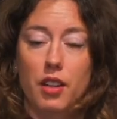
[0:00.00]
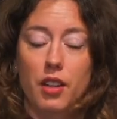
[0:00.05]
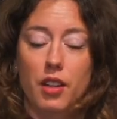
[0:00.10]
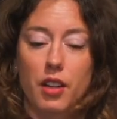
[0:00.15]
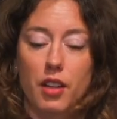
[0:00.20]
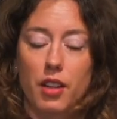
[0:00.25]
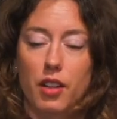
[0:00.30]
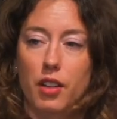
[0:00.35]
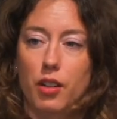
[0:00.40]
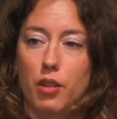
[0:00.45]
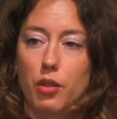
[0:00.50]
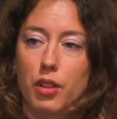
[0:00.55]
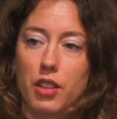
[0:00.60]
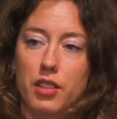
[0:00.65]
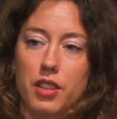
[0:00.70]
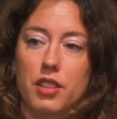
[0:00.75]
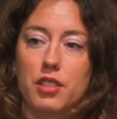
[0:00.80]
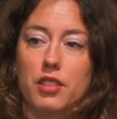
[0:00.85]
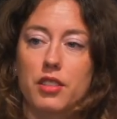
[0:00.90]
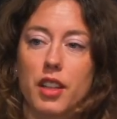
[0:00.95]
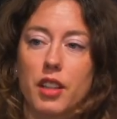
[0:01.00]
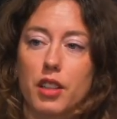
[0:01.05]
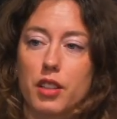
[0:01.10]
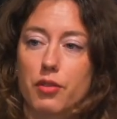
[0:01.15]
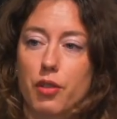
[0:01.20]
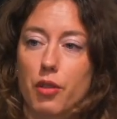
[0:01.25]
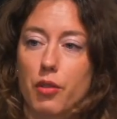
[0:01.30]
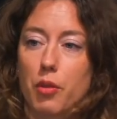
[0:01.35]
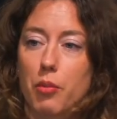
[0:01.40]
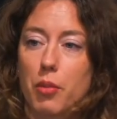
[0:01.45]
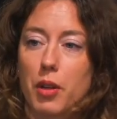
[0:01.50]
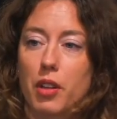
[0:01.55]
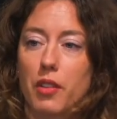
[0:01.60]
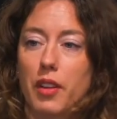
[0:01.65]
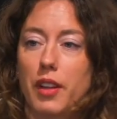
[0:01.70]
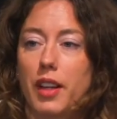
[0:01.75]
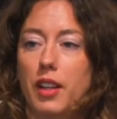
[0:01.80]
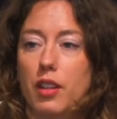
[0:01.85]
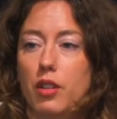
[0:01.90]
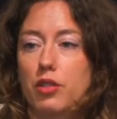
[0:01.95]
look at the aesthetics for the
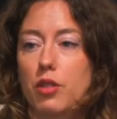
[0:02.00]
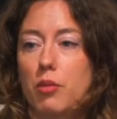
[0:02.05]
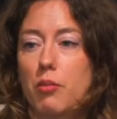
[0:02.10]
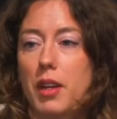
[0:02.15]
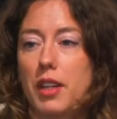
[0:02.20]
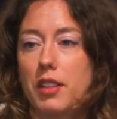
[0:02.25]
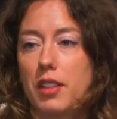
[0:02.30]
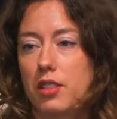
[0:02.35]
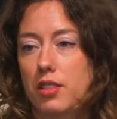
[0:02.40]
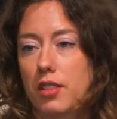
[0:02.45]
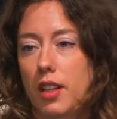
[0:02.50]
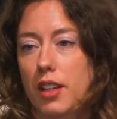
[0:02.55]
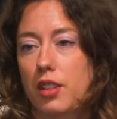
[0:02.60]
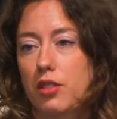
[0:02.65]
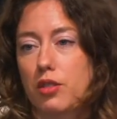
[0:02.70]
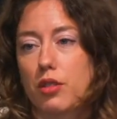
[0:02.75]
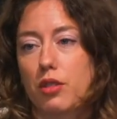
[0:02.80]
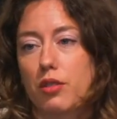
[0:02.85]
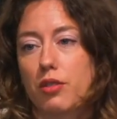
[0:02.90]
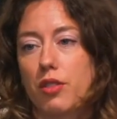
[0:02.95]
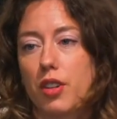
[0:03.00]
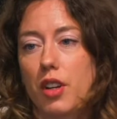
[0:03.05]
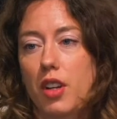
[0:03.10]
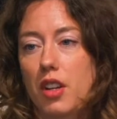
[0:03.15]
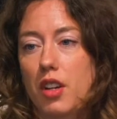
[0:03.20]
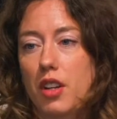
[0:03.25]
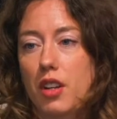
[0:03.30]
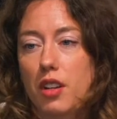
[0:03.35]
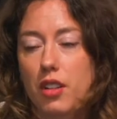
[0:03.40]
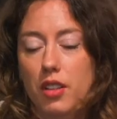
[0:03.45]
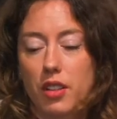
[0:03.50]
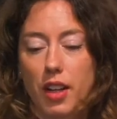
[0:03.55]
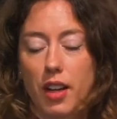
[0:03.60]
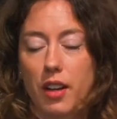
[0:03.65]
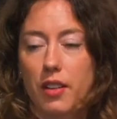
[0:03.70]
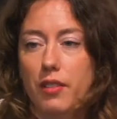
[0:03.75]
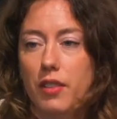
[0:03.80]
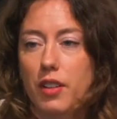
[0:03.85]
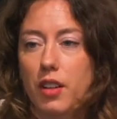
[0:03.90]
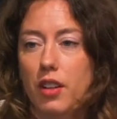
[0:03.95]
building, and also make this like a sort
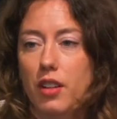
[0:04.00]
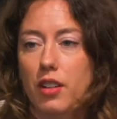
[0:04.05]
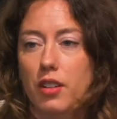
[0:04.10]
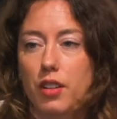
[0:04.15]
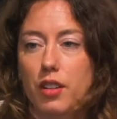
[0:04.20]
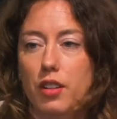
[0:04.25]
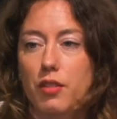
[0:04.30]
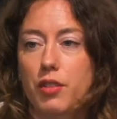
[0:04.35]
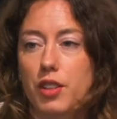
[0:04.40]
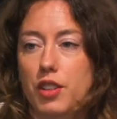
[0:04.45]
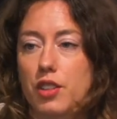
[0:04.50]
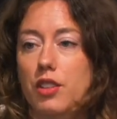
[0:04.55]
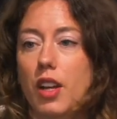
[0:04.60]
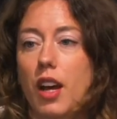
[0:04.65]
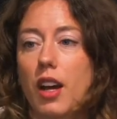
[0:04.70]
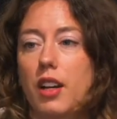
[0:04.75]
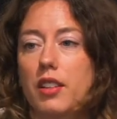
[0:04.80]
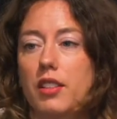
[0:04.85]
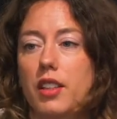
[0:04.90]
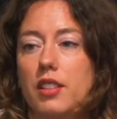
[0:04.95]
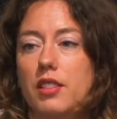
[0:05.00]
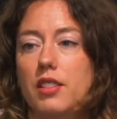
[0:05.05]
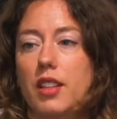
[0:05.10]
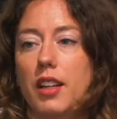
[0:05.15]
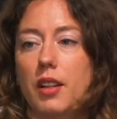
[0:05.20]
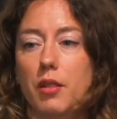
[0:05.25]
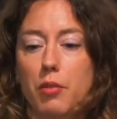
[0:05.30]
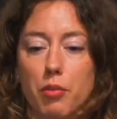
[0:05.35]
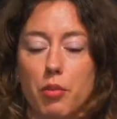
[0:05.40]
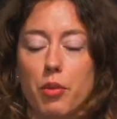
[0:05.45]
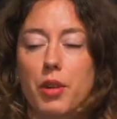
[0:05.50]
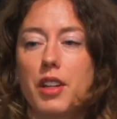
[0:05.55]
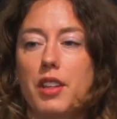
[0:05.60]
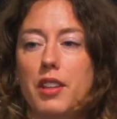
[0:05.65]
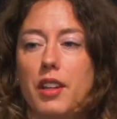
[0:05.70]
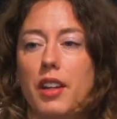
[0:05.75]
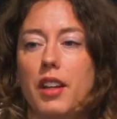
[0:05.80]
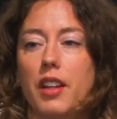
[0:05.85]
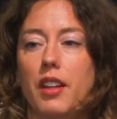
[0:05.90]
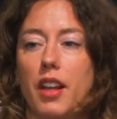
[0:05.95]
of a facade that's like
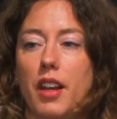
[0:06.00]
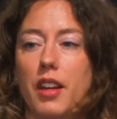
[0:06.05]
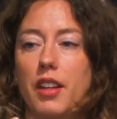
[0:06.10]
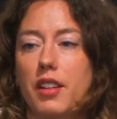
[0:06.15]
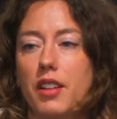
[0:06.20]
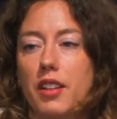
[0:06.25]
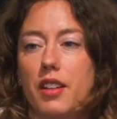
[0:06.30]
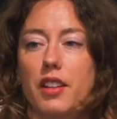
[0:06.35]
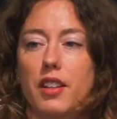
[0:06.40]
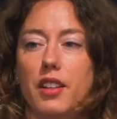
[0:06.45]
breathing and like